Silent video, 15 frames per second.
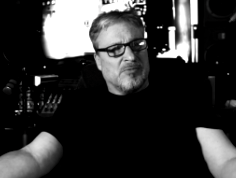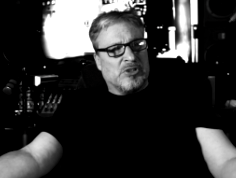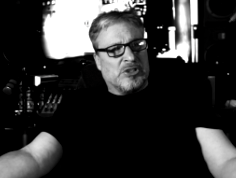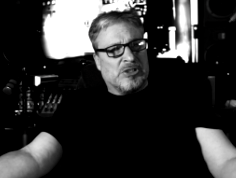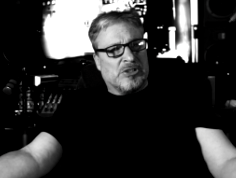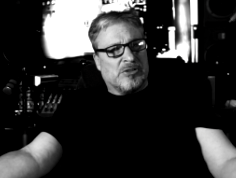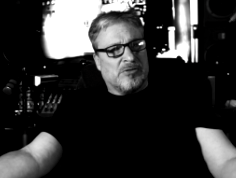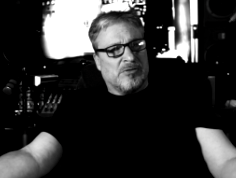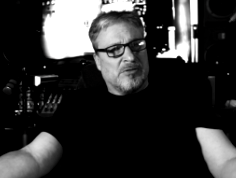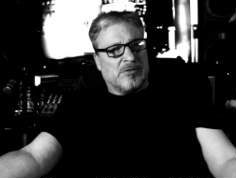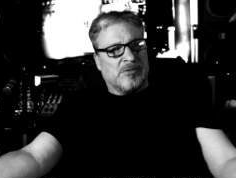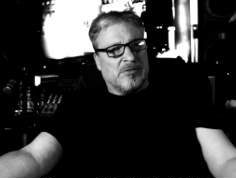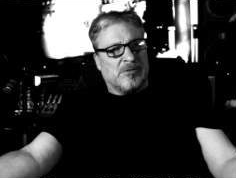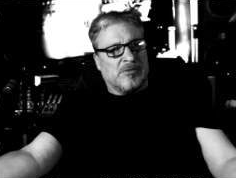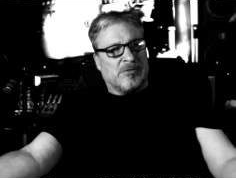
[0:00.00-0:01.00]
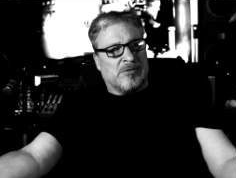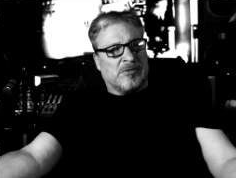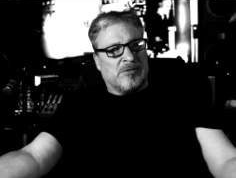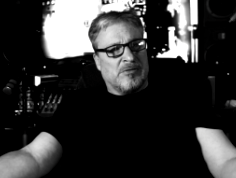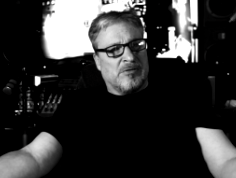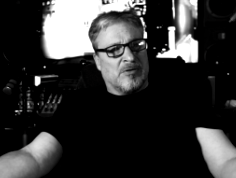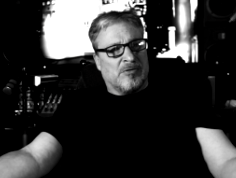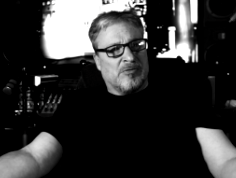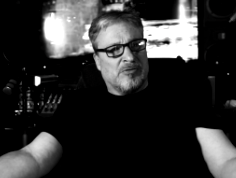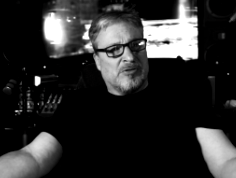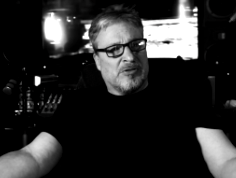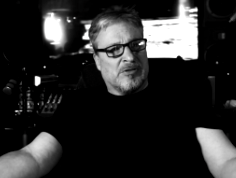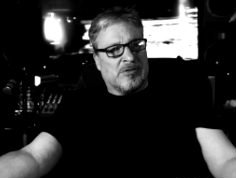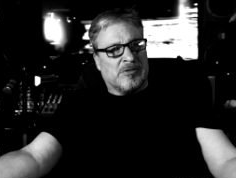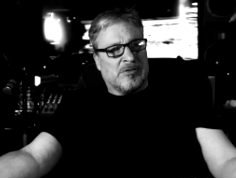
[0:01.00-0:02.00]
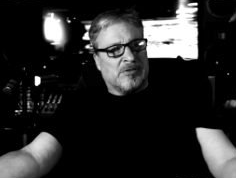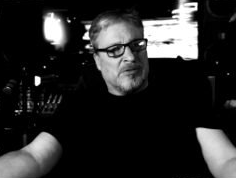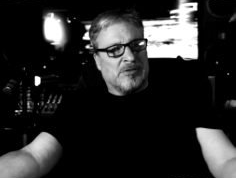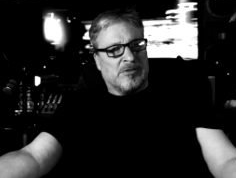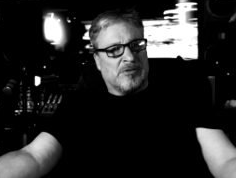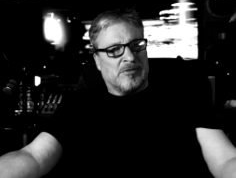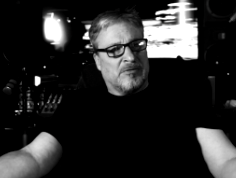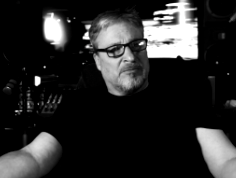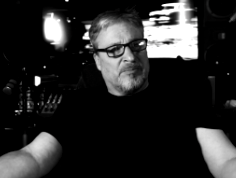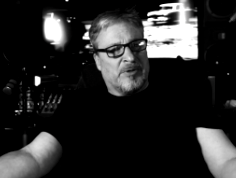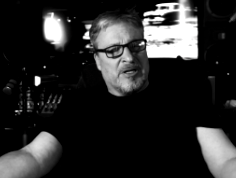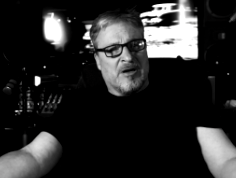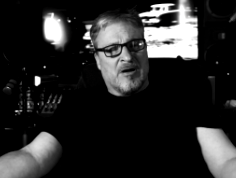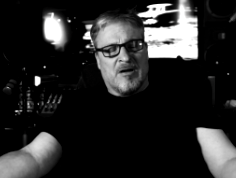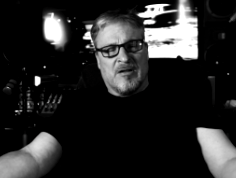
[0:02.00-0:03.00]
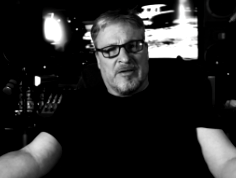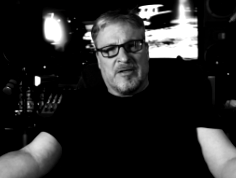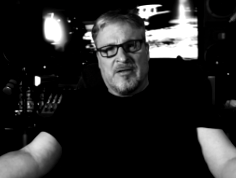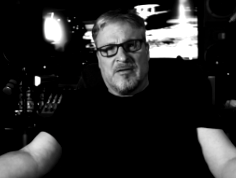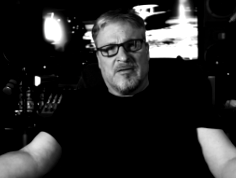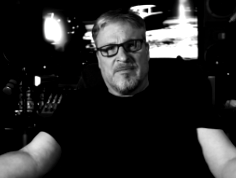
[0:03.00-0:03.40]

You know, those, Buddy Holly,